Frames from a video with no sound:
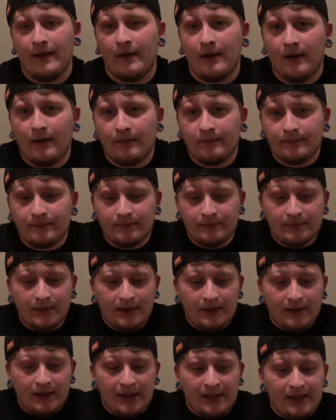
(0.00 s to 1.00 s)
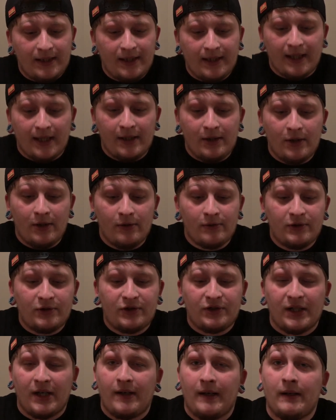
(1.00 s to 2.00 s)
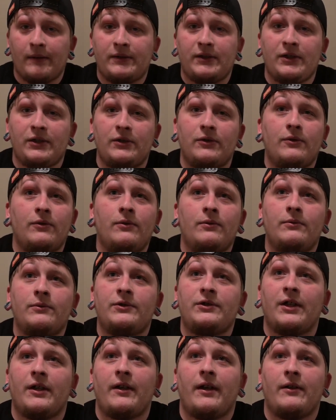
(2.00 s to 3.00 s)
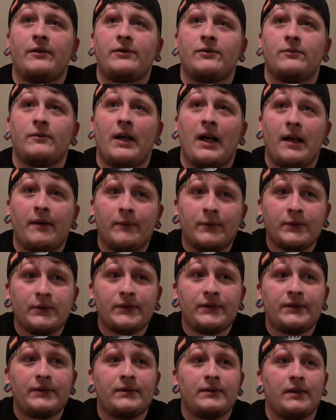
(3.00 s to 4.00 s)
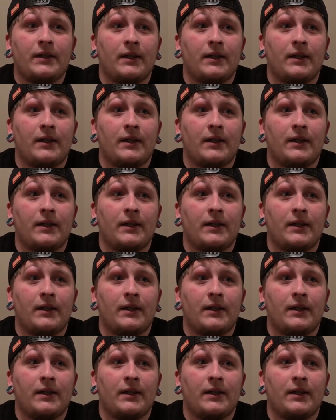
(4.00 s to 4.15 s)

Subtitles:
And then again, just shout out to you, shout out to Rivals.